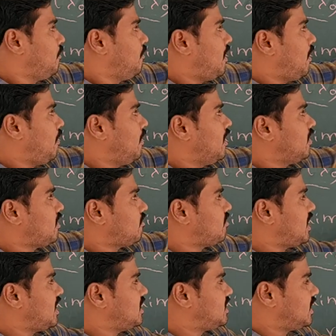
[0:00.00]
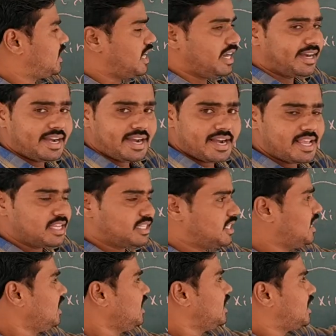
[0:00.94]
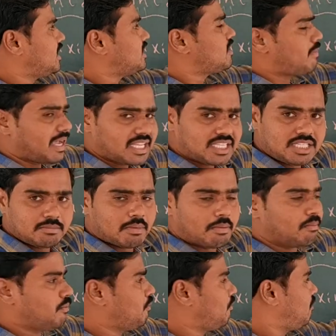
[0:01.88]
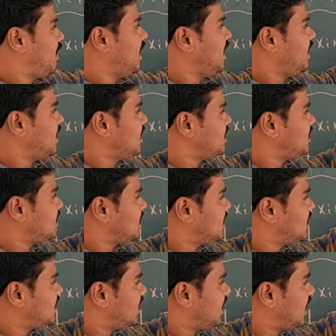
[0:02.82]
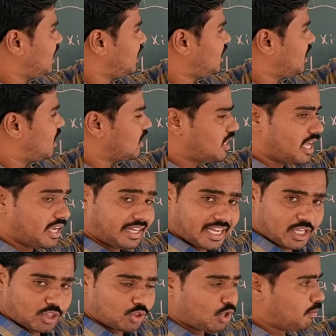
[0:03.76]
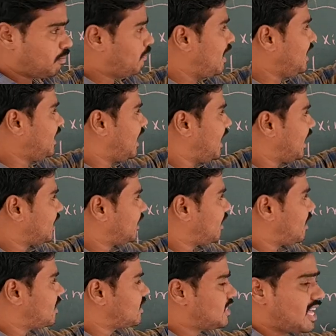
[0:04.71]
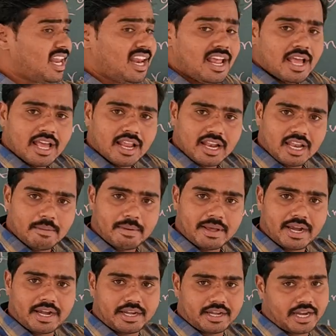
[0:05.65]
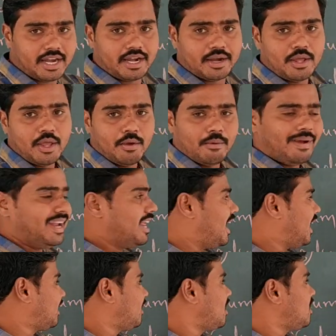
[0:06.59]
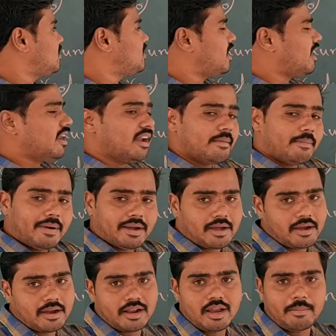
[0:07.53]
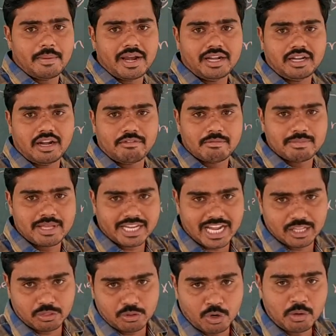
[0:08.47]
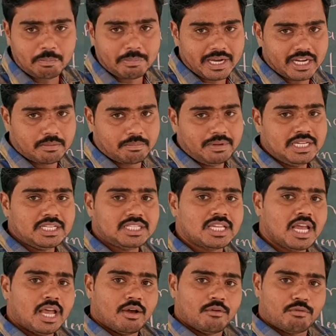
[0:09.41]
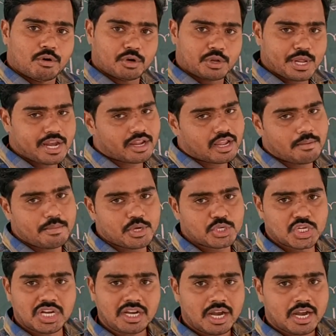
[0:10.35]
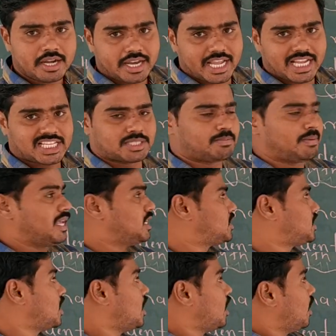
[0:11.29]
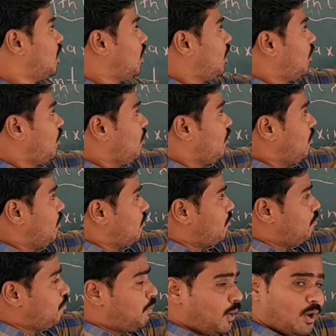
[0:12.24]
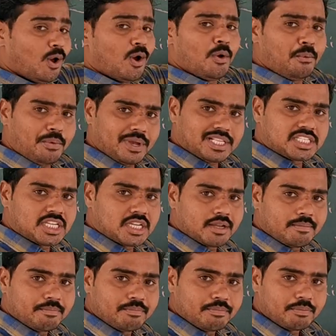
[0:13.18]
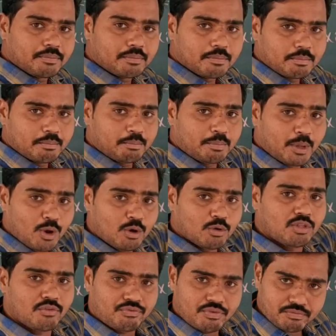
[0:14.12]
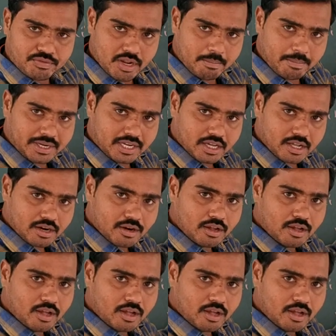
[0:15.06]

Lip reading: wavelength of the incident radiation, it is the maximum. When it is incident on the cathode plate, electrons are liberated. When electrons are liberated from the cathode plate means photoelectric emission takes place. Below which, below the 50 meter,